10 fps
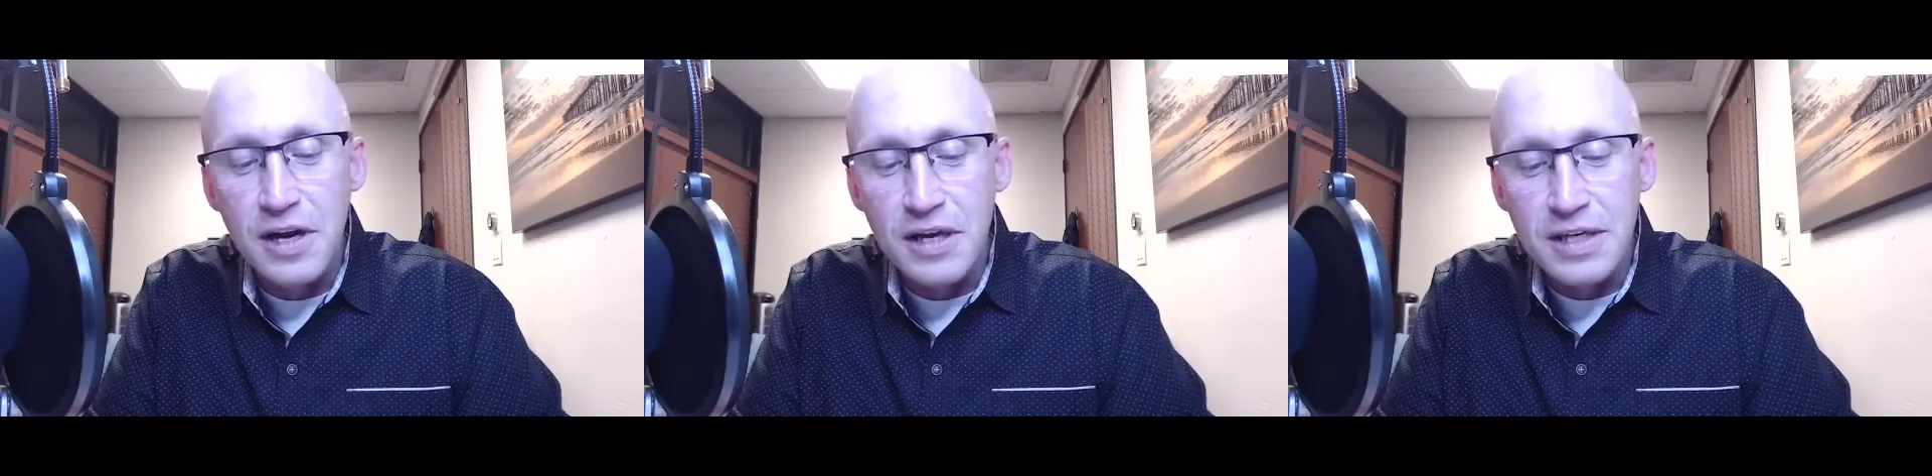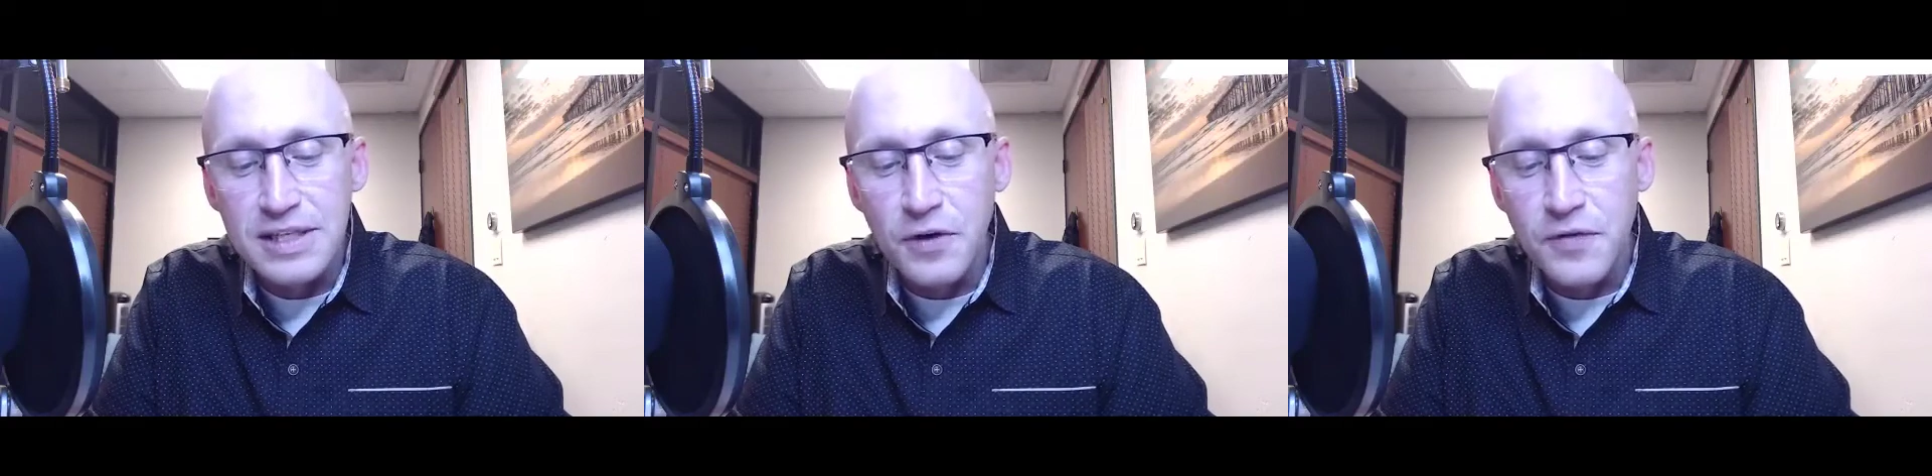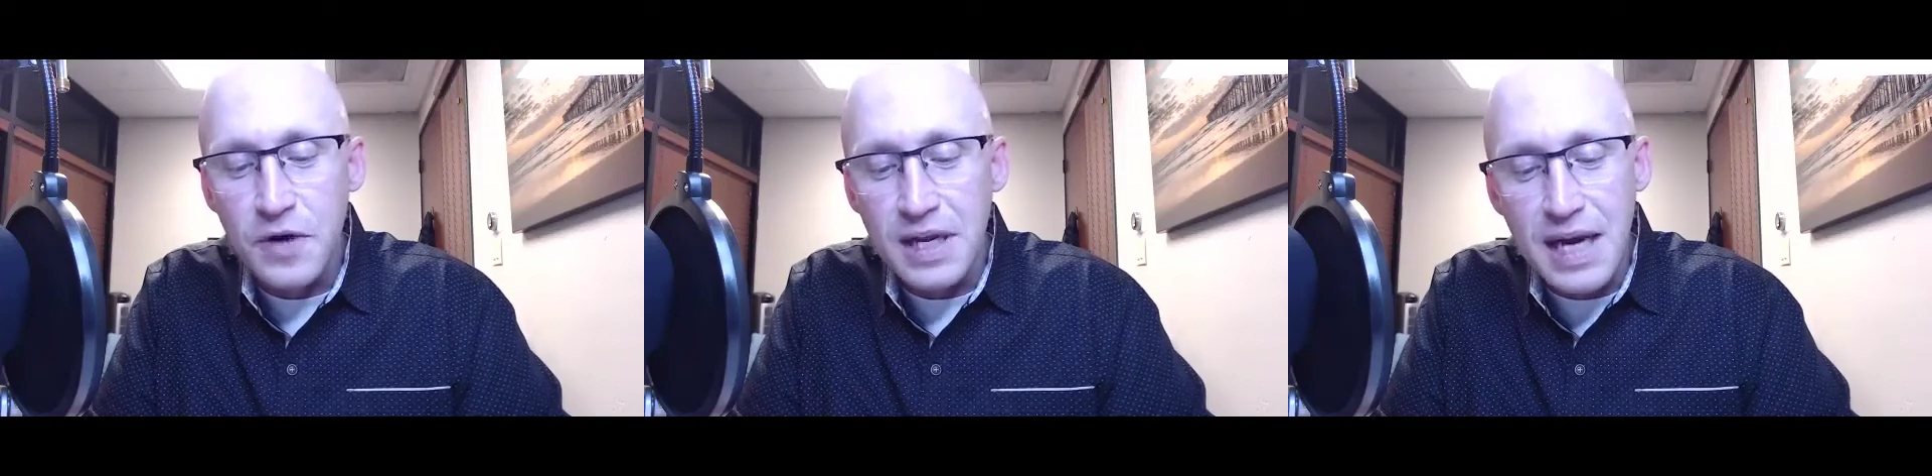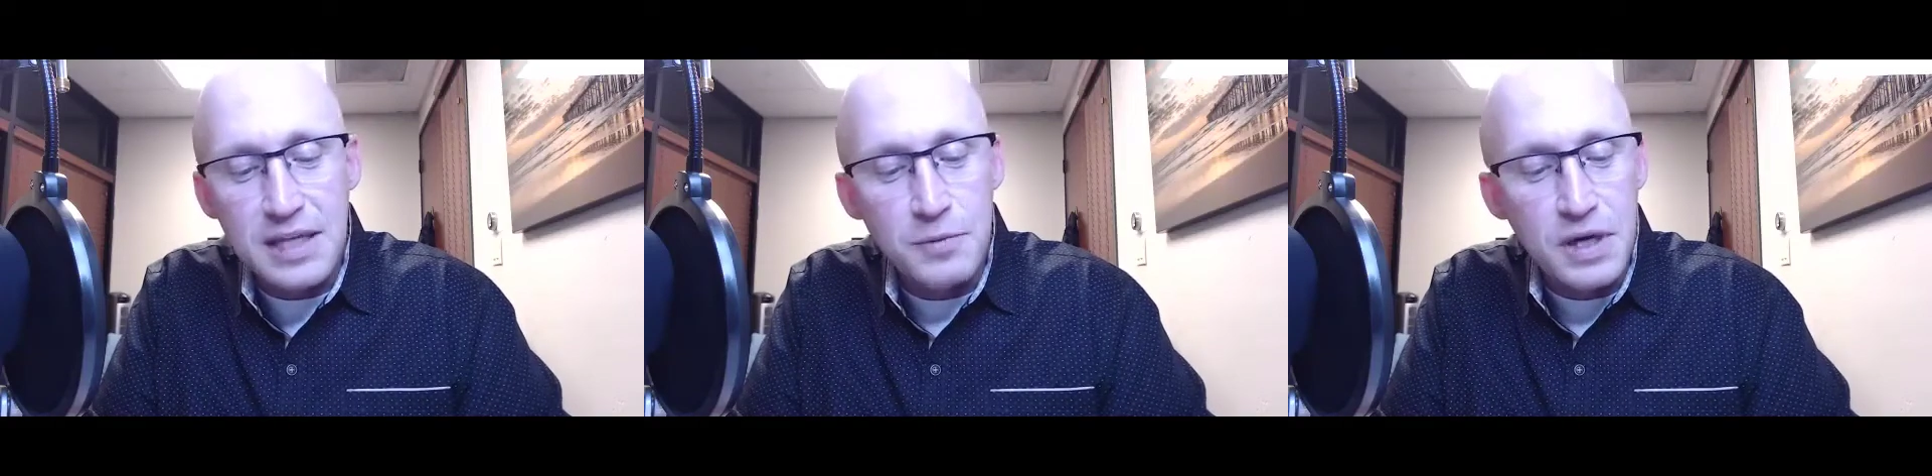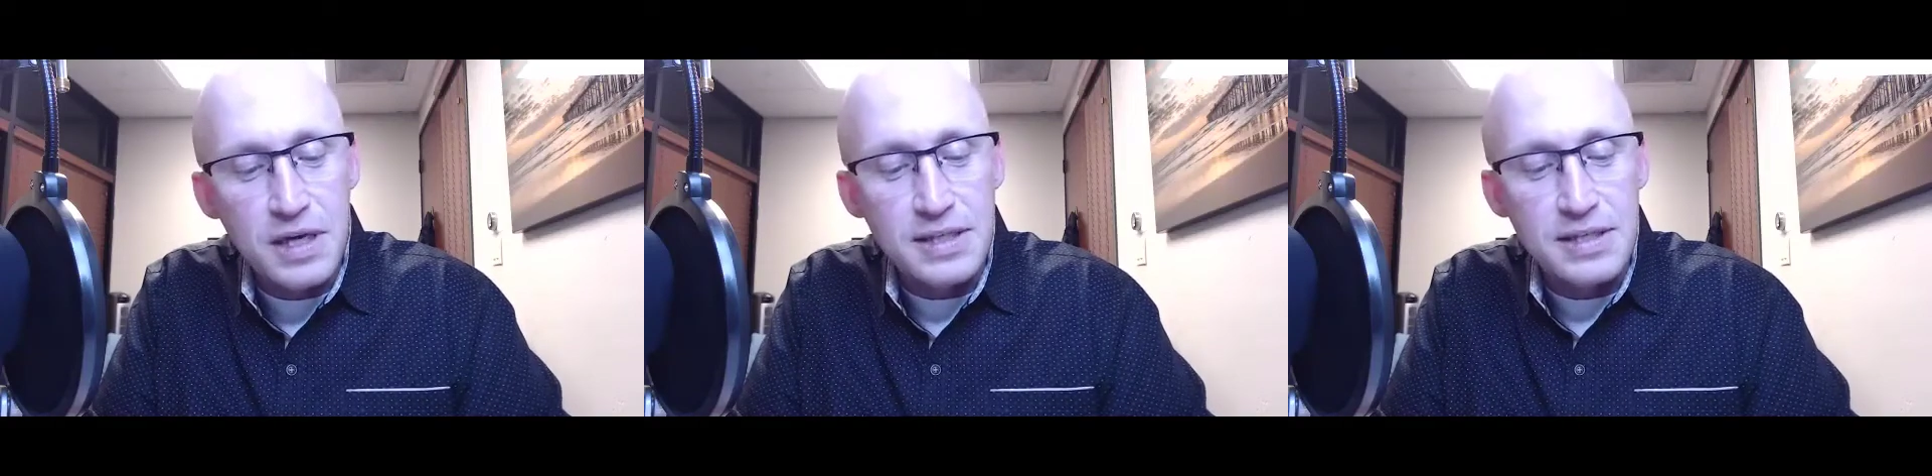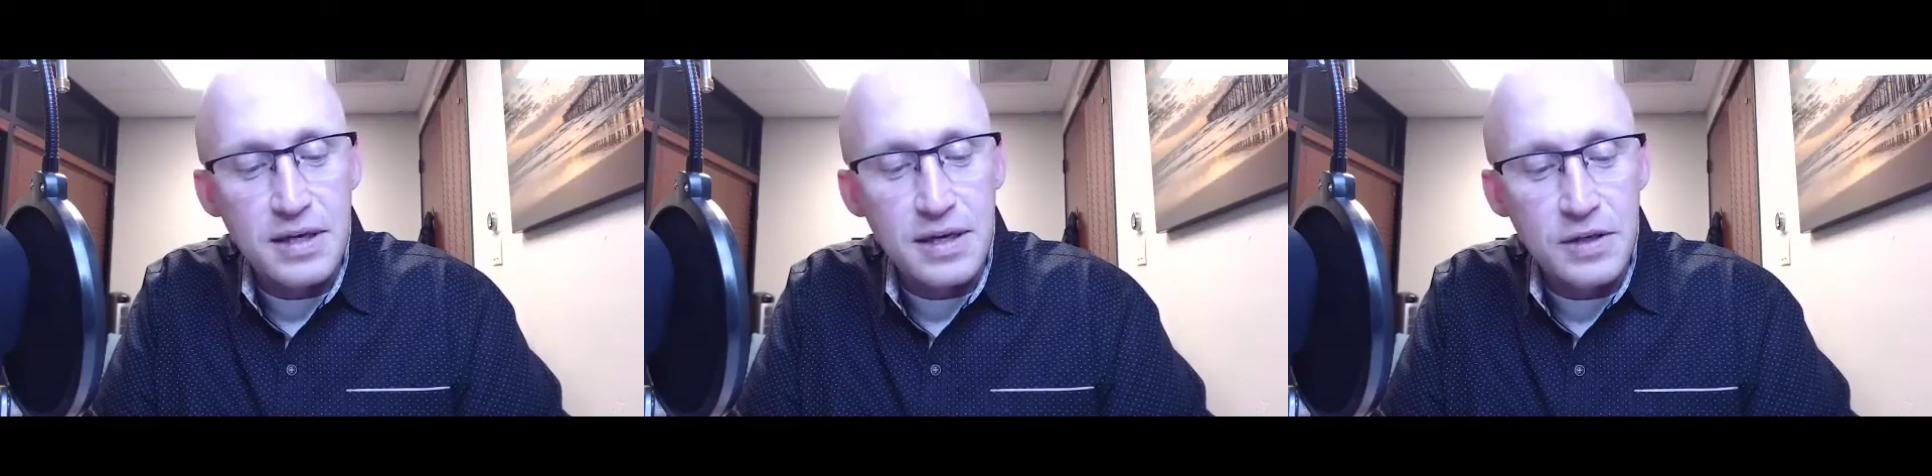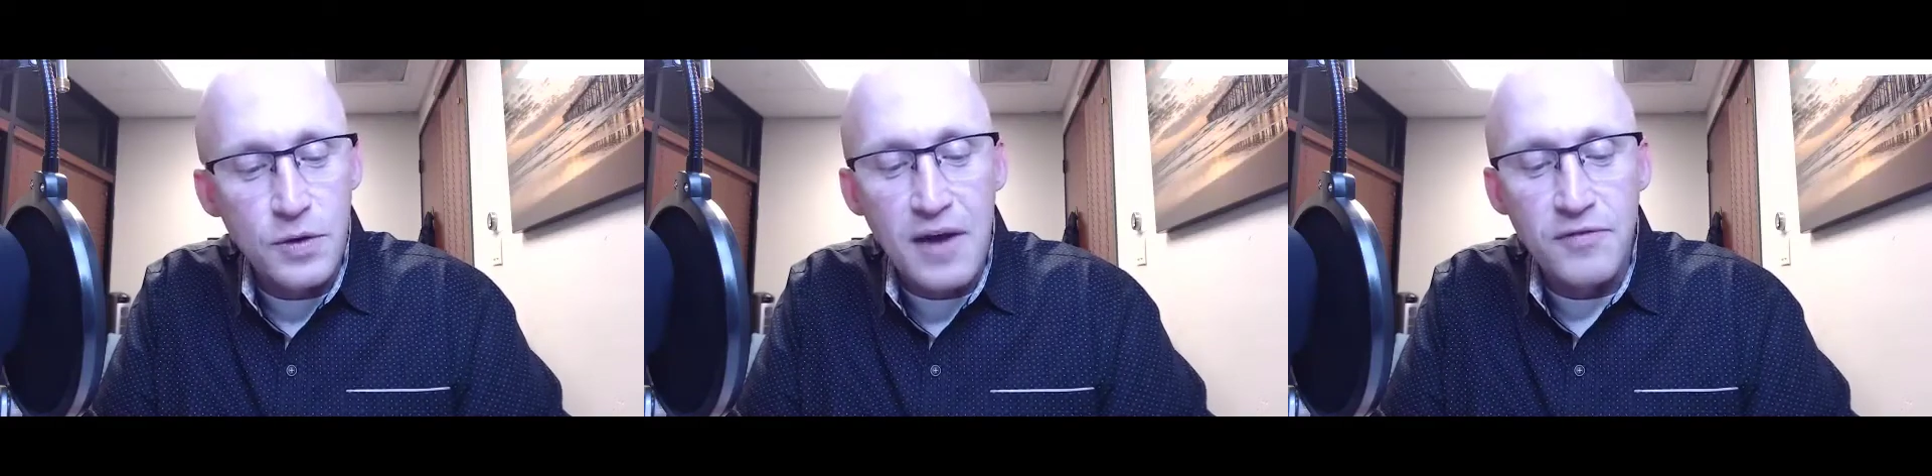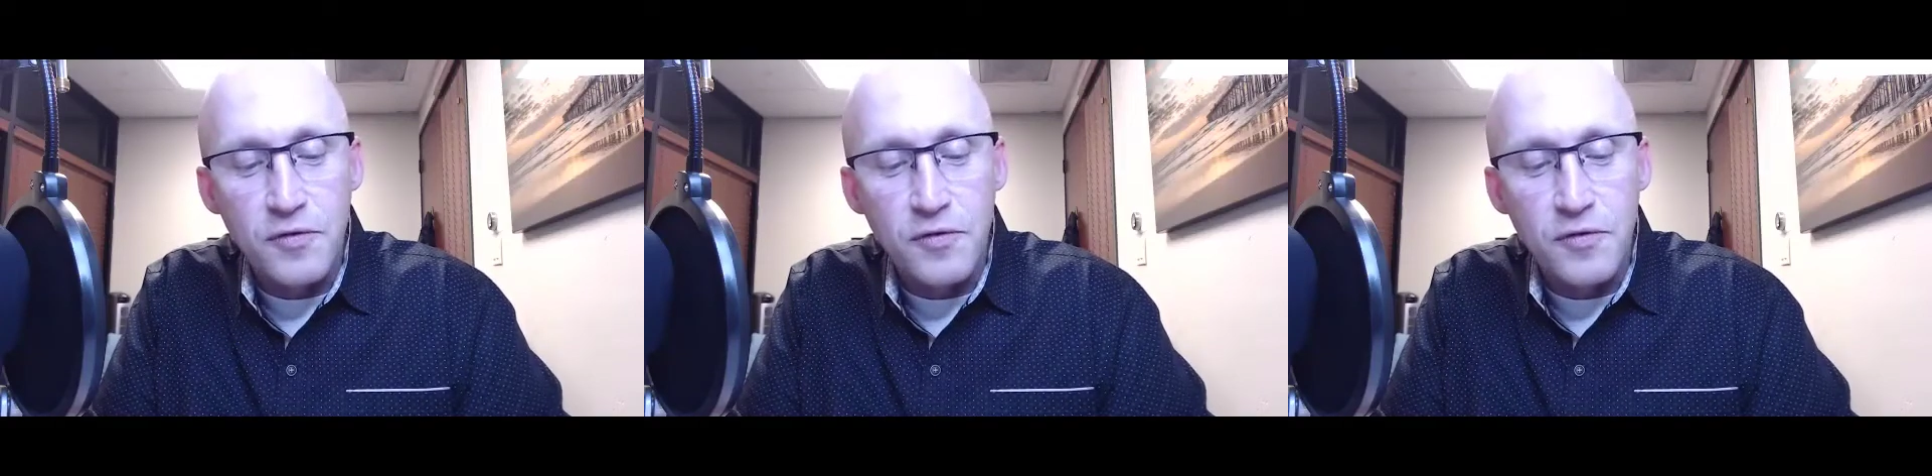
you still feel connected because you have